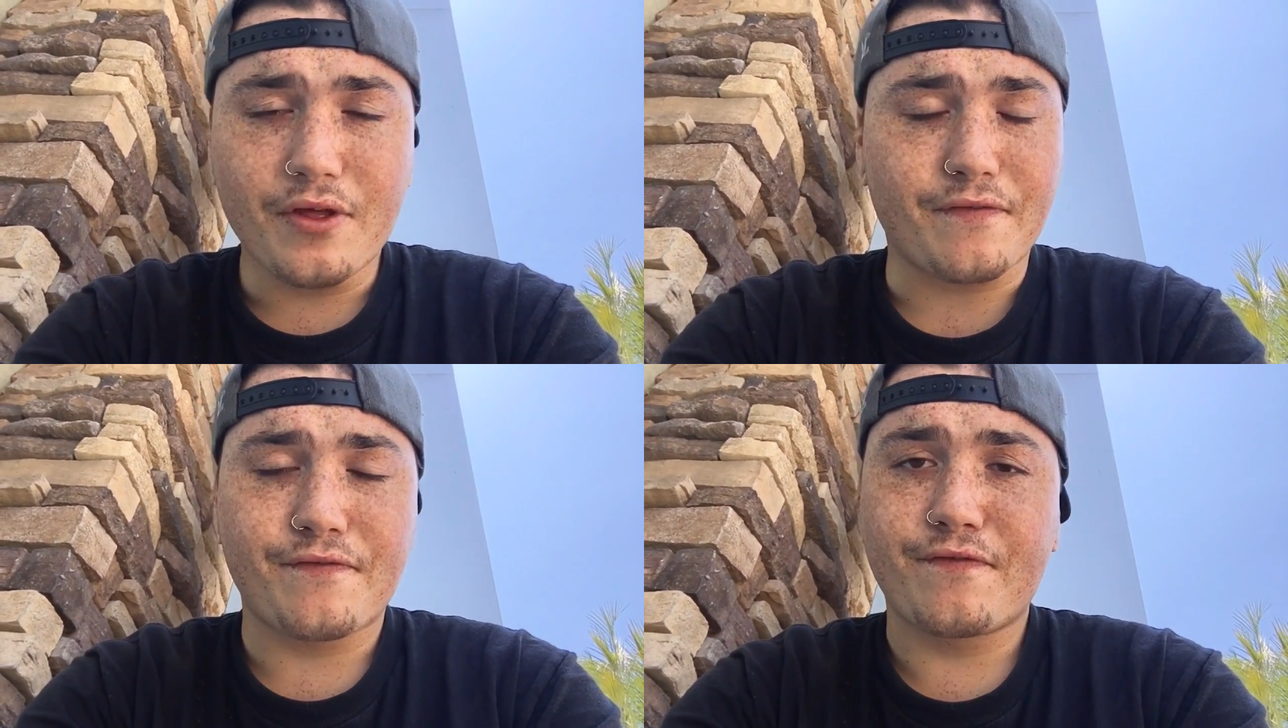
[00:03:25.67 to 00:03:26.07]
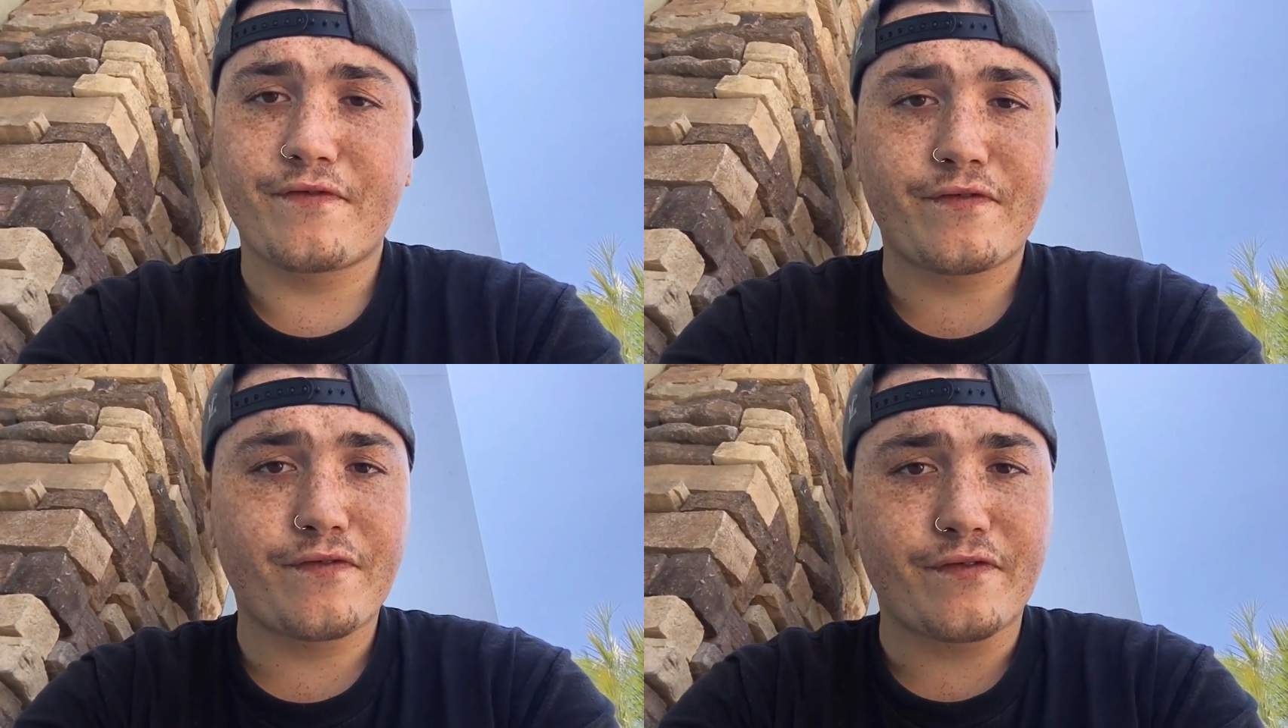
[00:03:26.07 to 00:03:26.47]
the
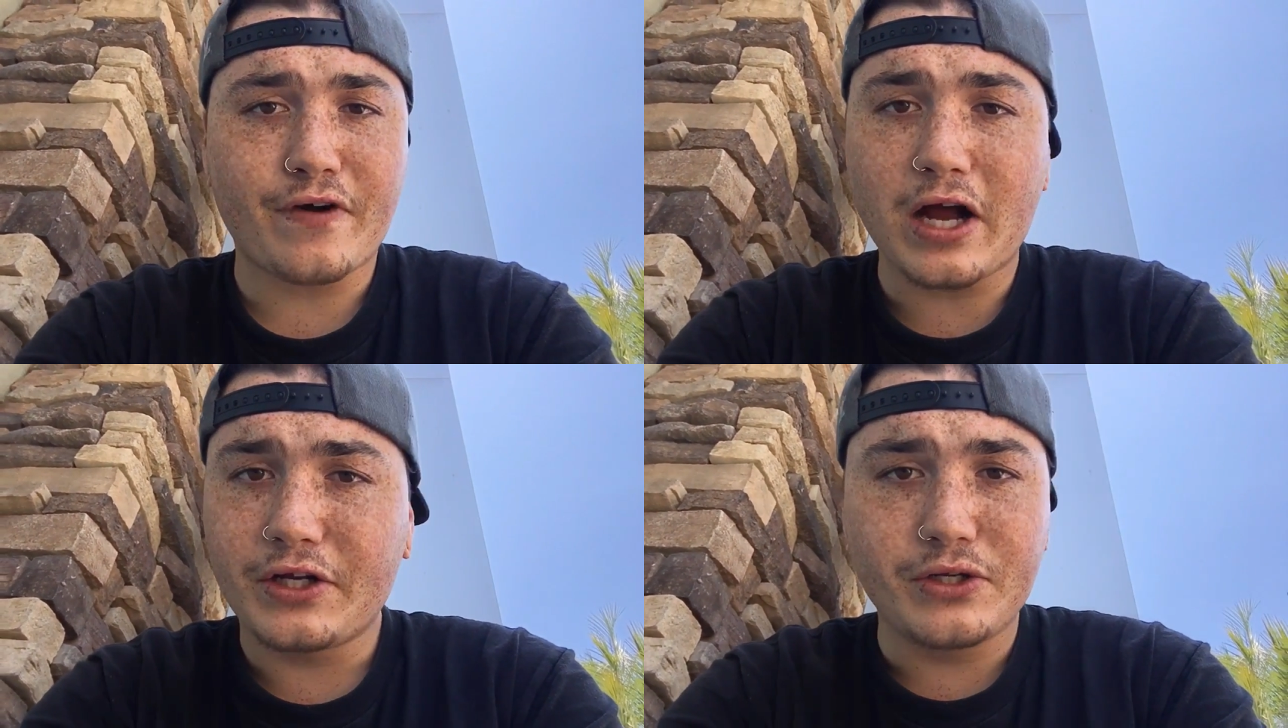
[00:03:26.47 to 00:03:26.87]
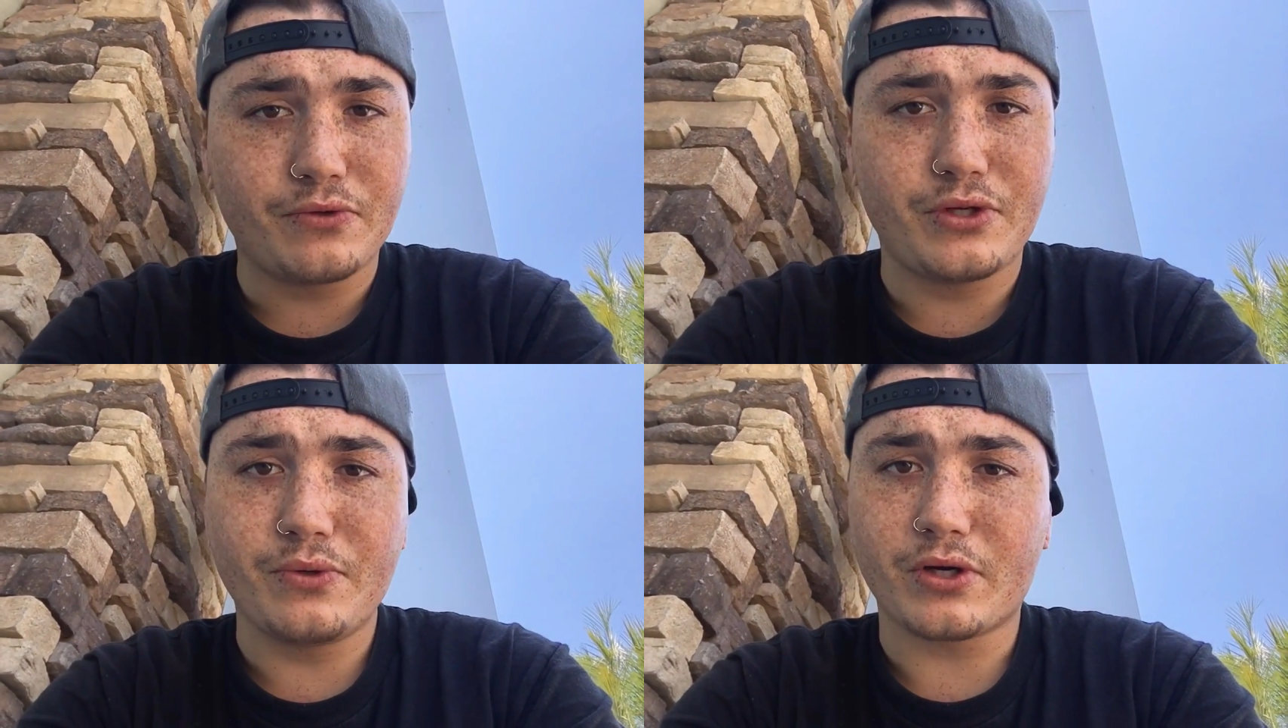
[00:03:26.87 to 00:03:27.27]
fuck do you
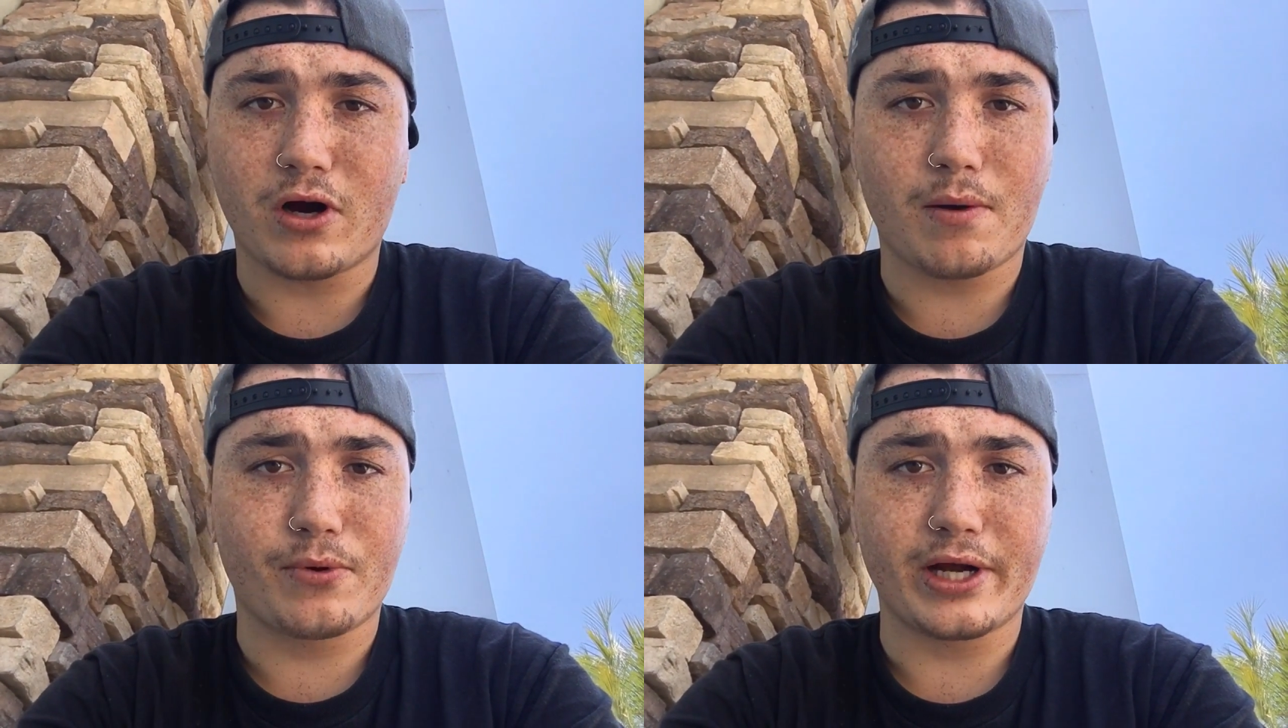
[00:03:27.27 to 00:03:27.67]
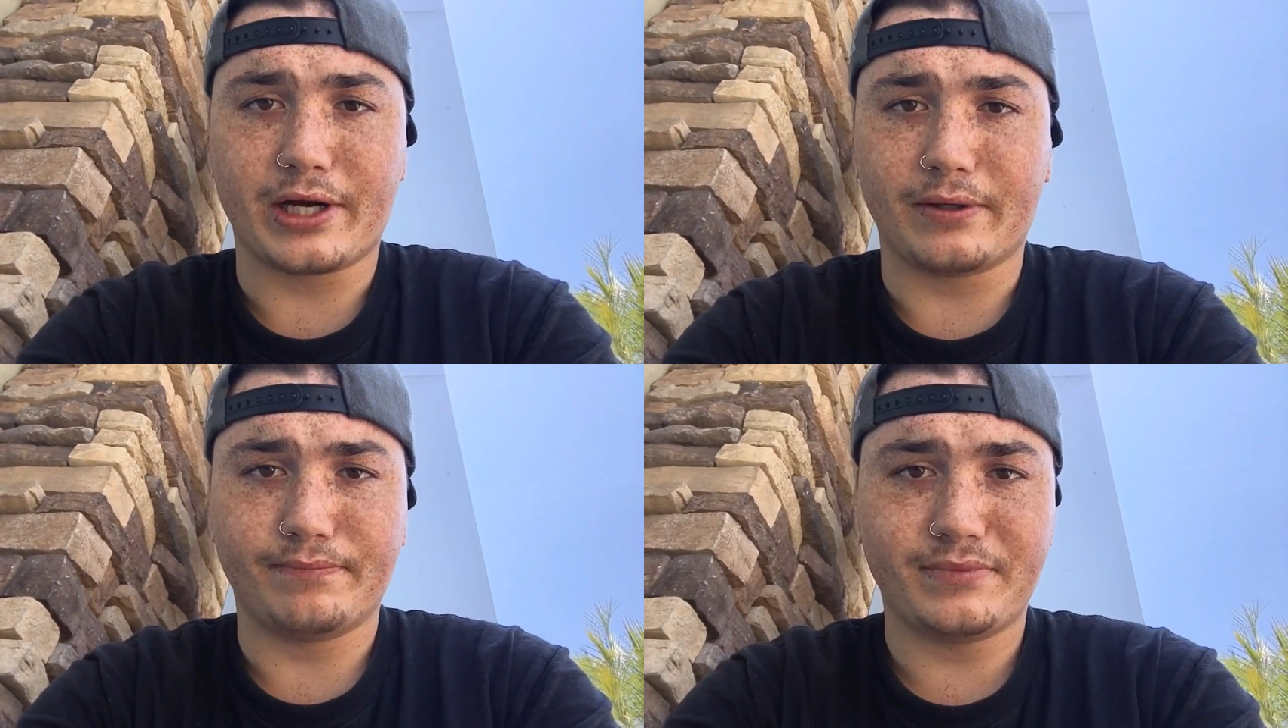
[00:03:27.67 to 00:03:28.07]
tune a
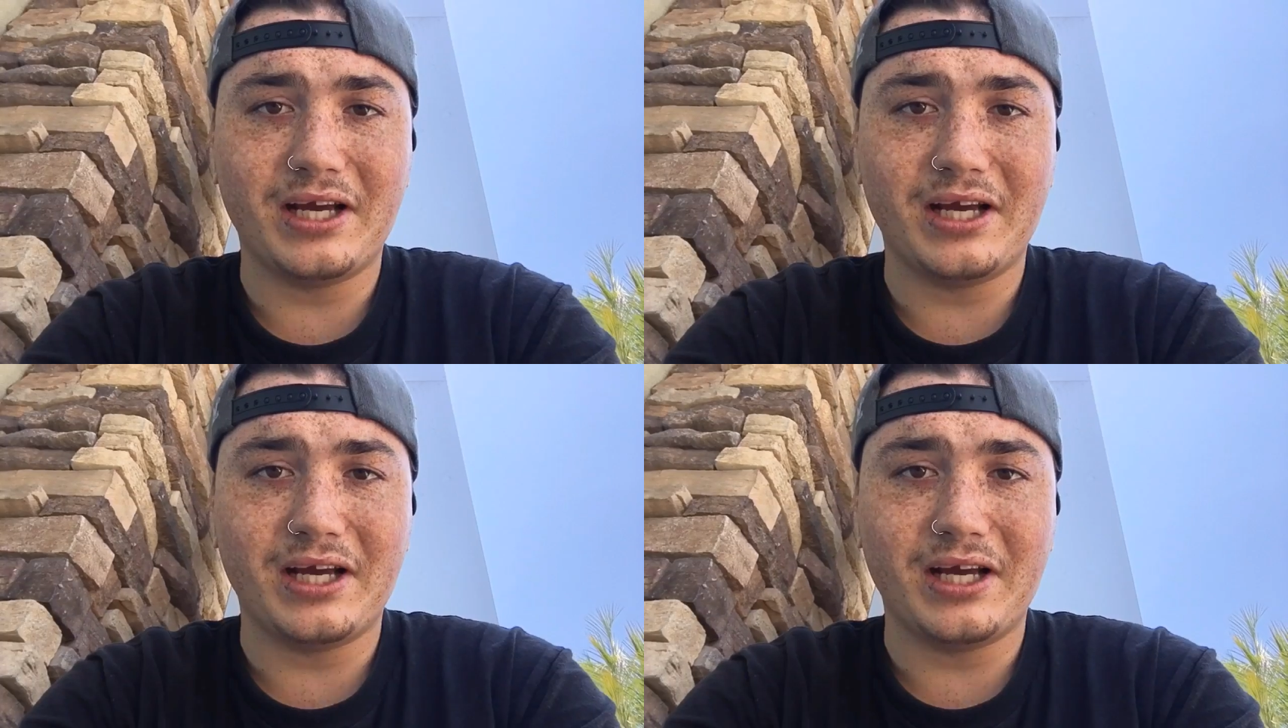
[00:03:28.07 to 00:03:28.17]
carburetor?